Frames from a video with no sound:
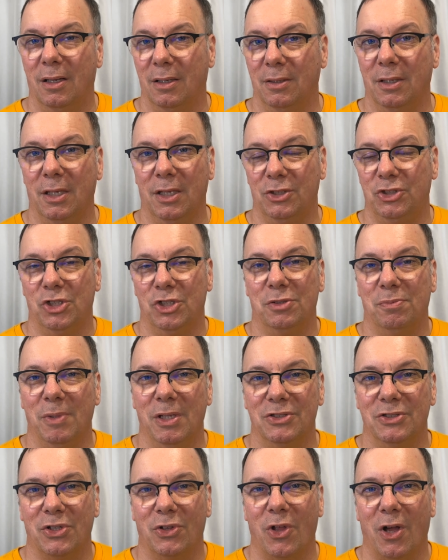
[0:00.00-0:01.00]
It just
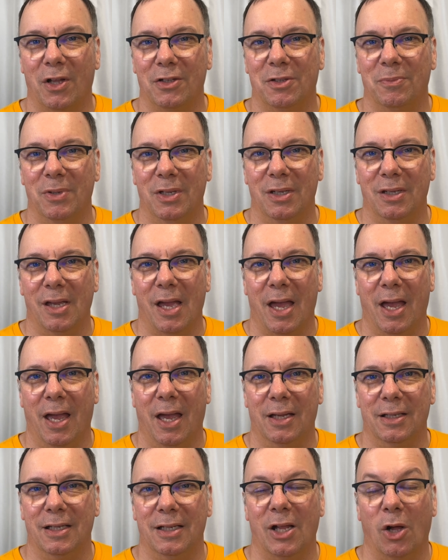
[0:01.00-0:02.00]
means a lot to me
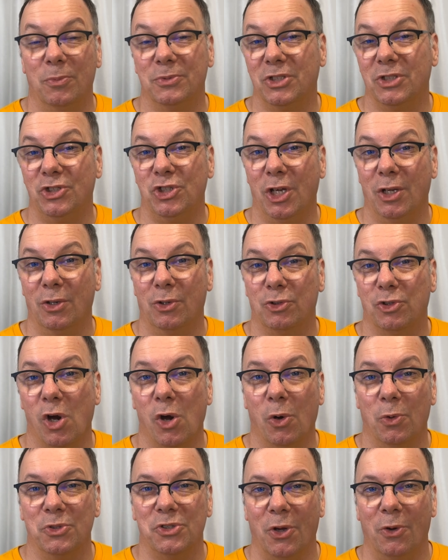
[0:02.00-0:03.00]
and it helps the channel
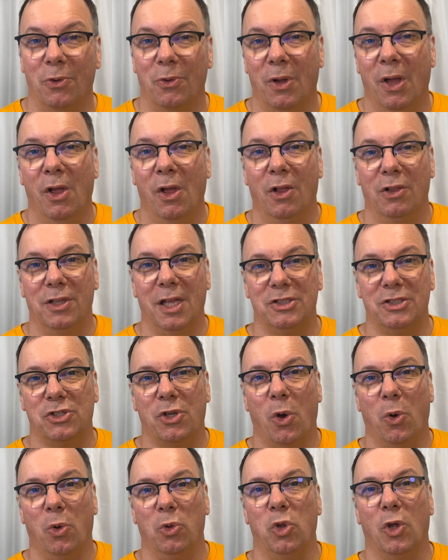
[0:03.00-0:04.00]
grow. So let's
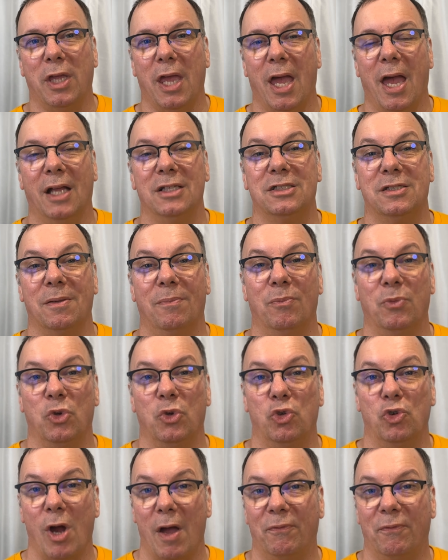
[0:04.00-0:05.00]
go look at some
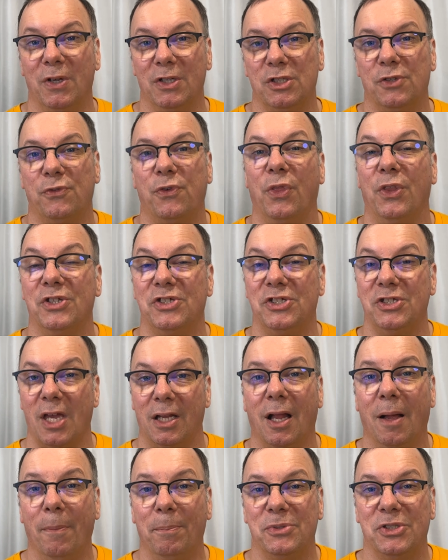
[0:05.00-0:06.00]
graphics for the
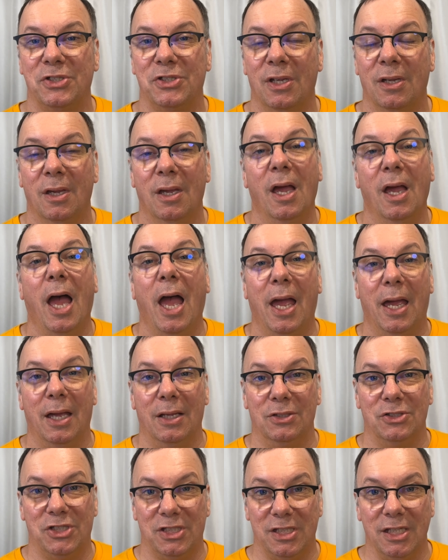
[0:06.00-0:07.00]
setups
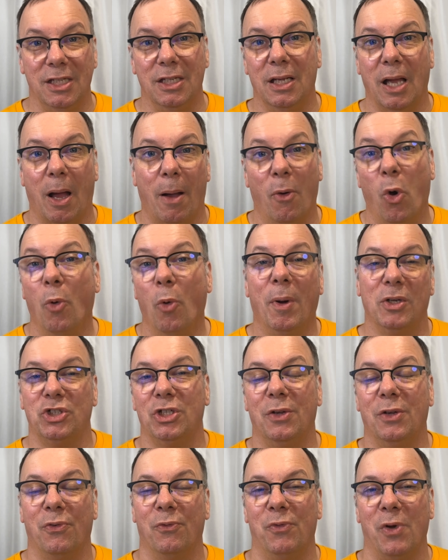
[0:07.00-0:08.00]
and see a whole bunch of
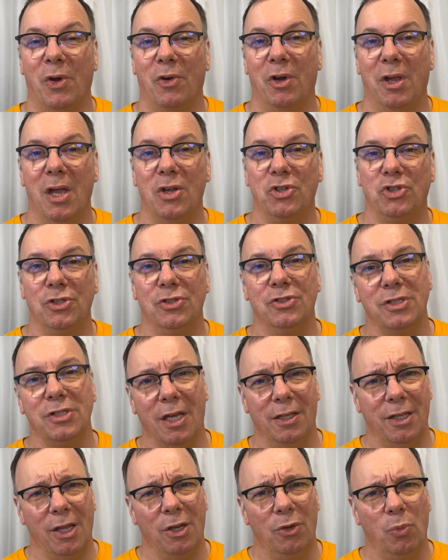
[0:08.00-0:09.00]
different variations.
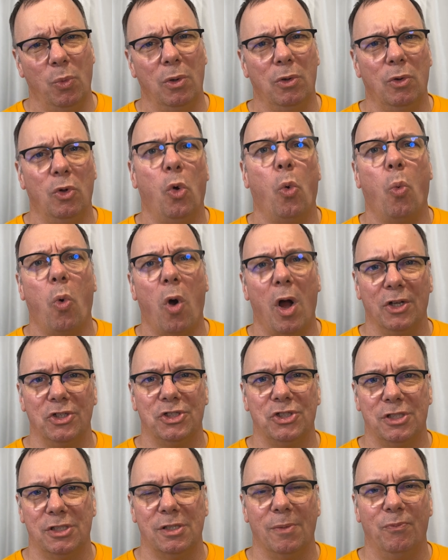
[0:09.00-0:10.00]
And then we'll
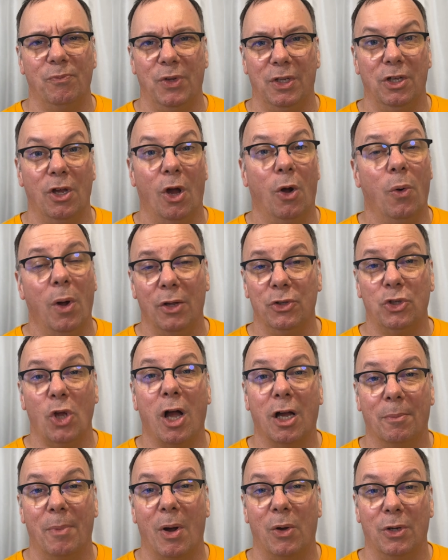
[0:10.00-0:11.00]
watch some video and
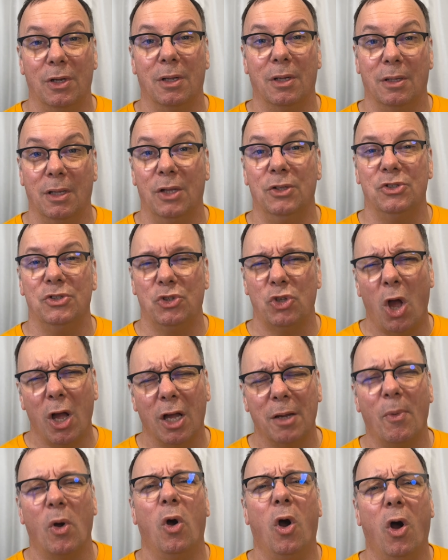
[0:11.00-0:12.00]
talk about it and talk
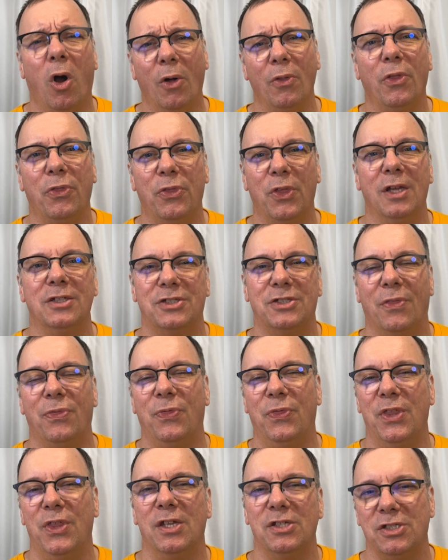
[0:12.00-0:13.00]
about all the things that
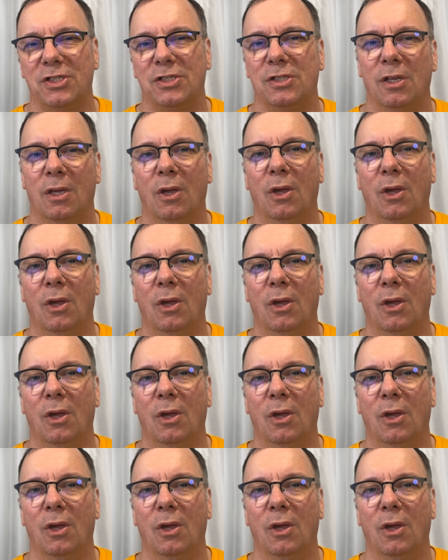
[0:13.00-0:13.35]
this